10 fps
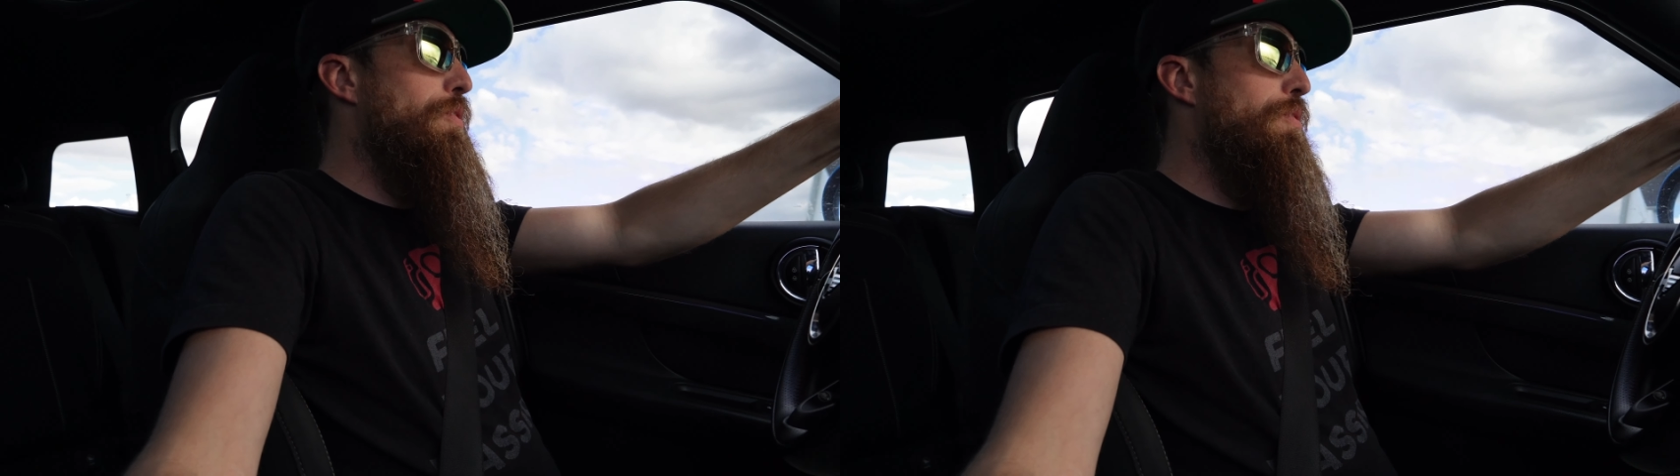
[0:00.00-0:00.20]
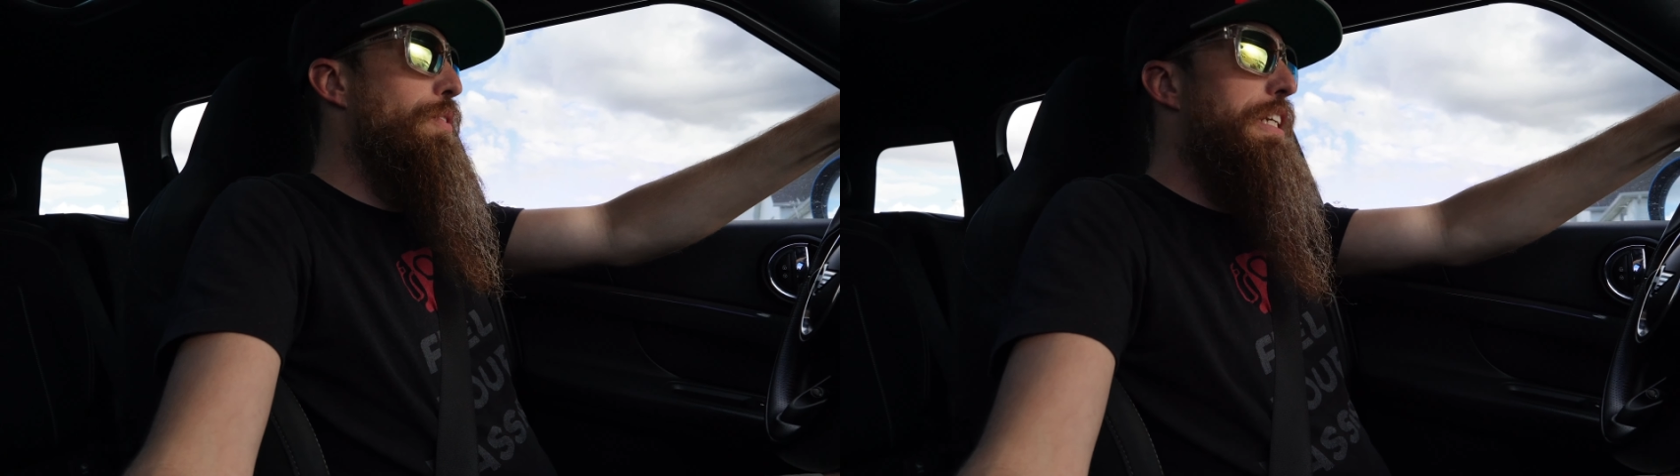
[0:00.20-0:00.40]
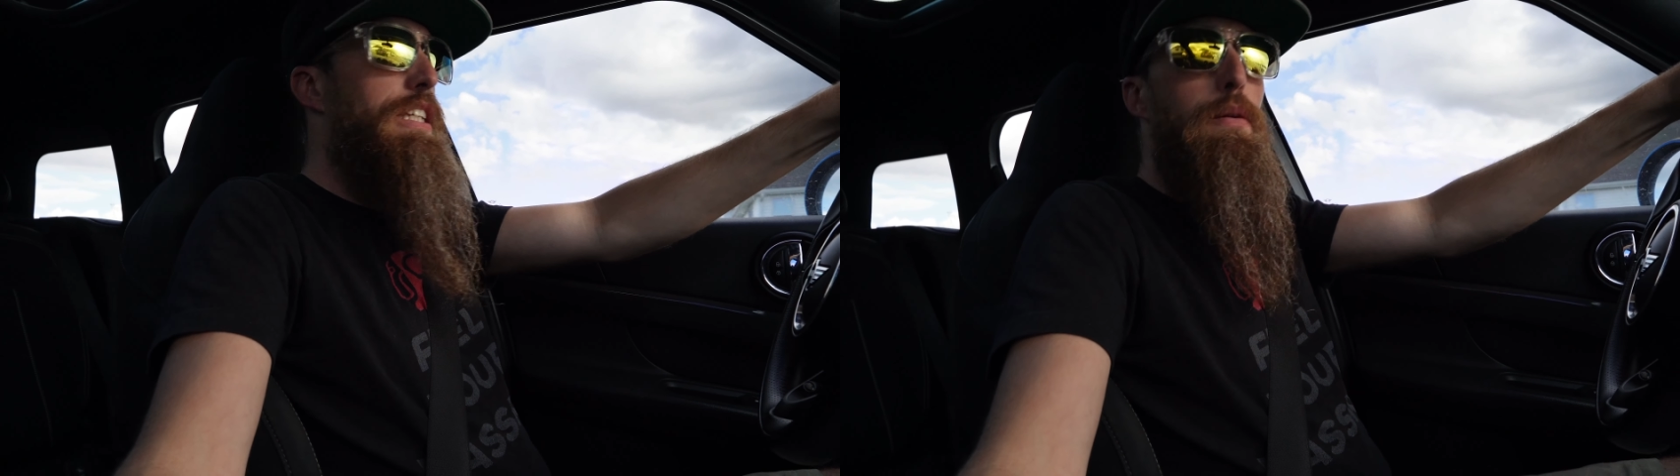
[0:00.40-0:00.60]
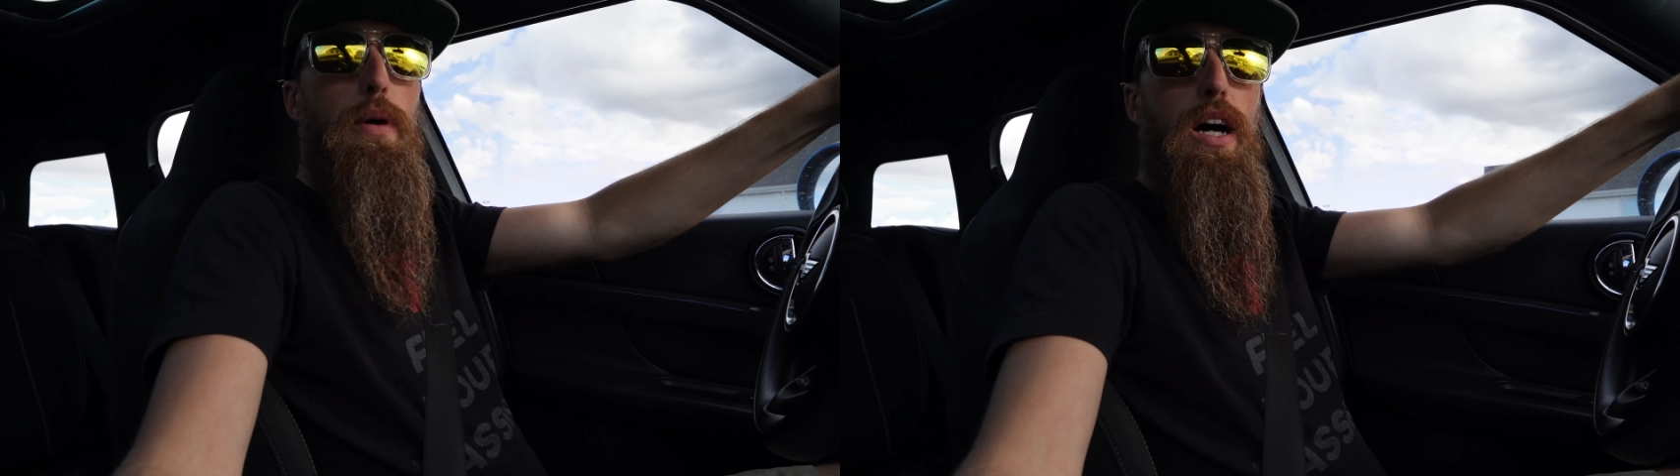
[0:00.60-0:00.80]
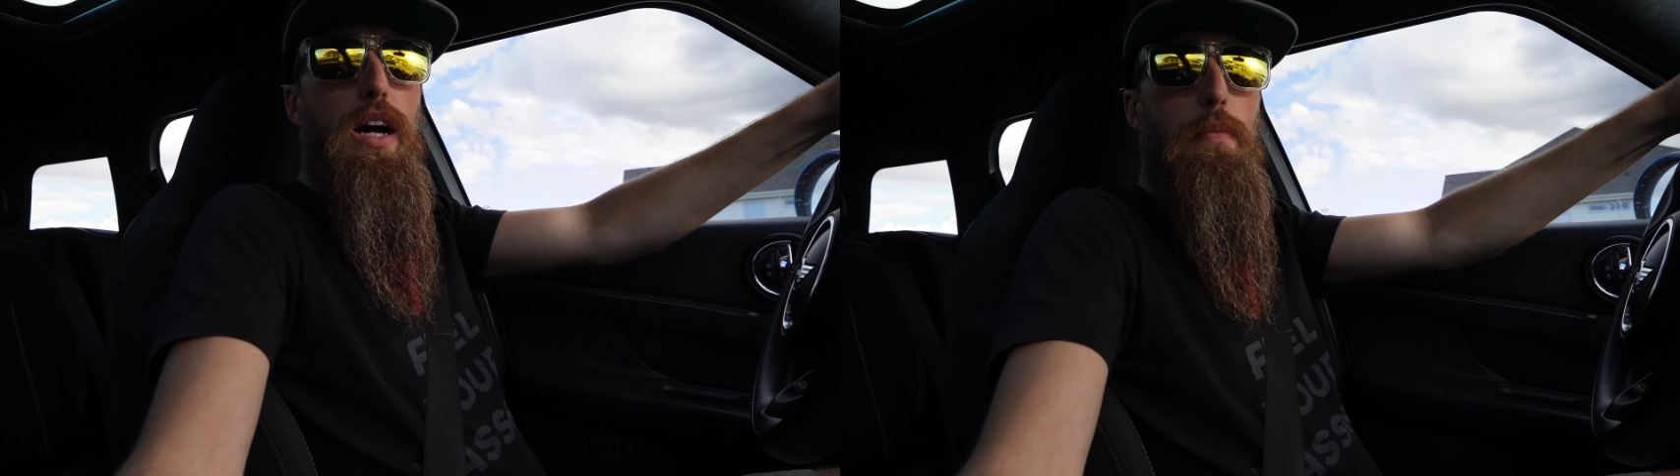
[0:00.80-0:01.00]
greasing them
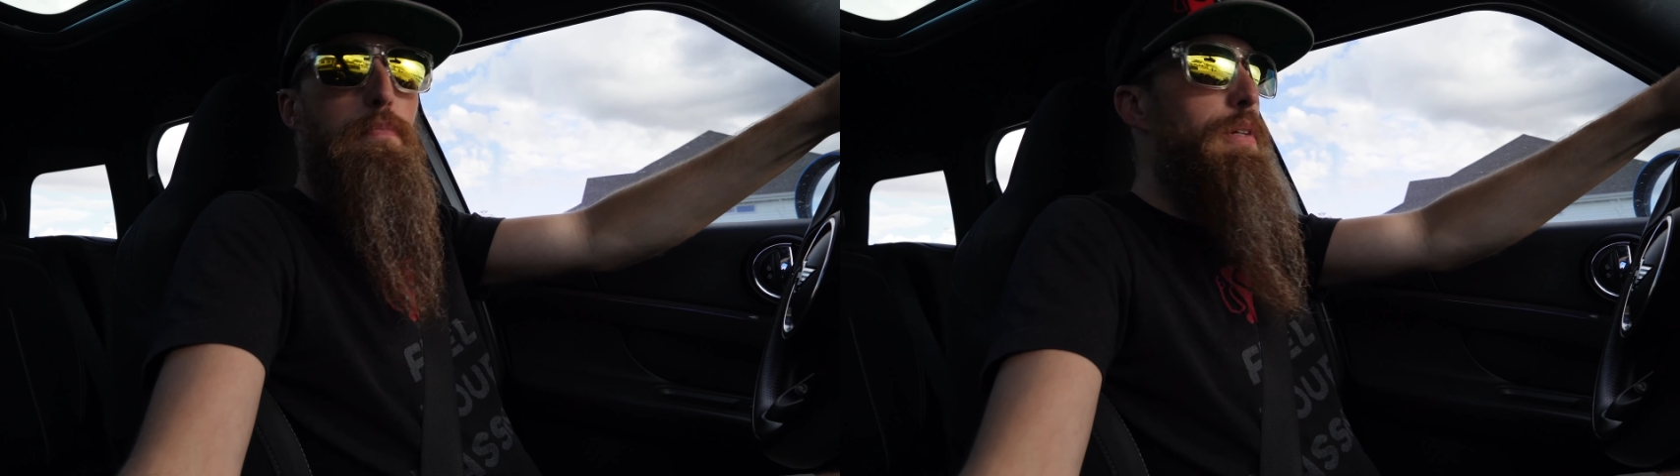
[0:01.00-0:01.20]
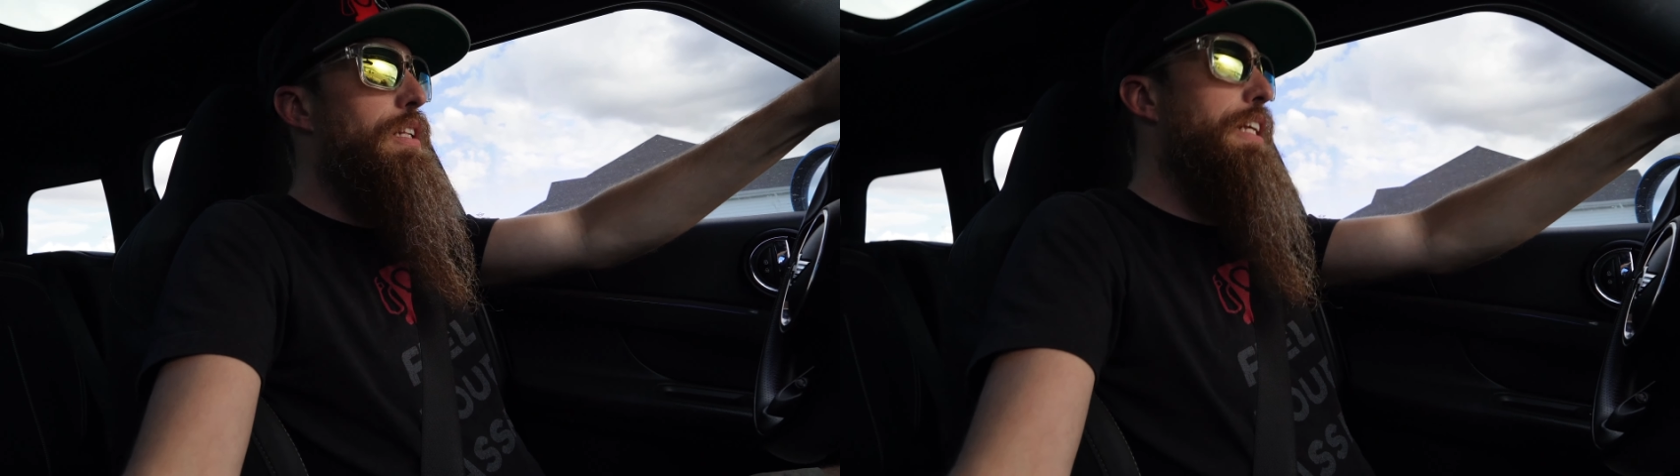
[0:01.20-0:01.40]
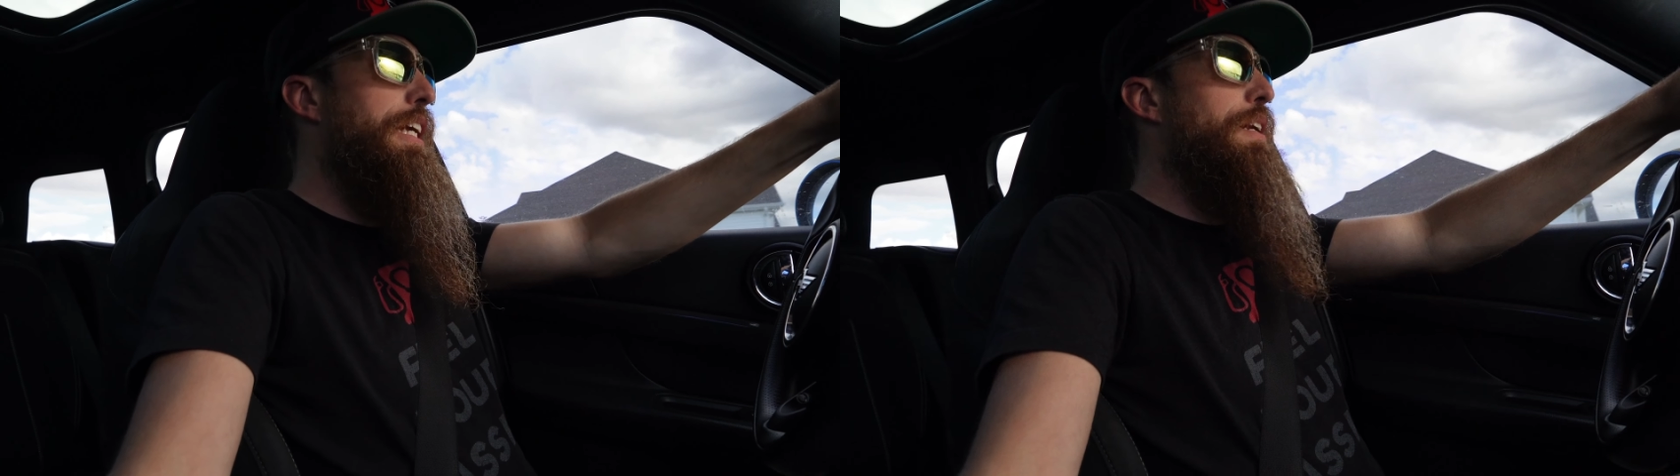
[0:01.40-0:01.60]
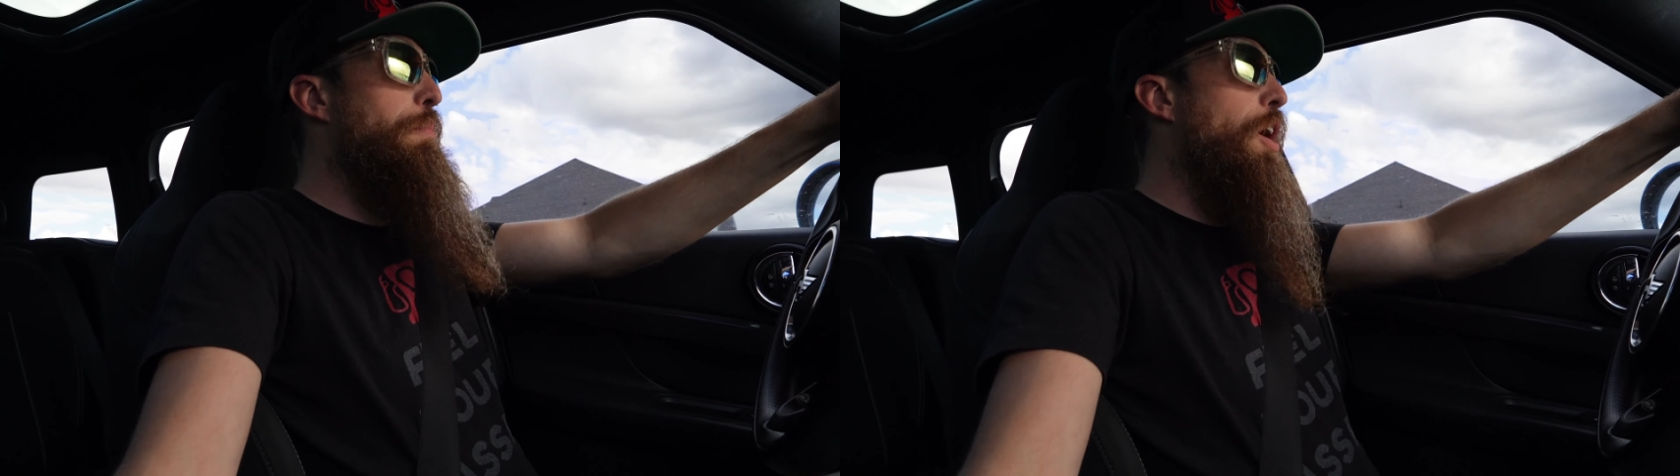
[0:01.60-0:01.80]
up, cleaning them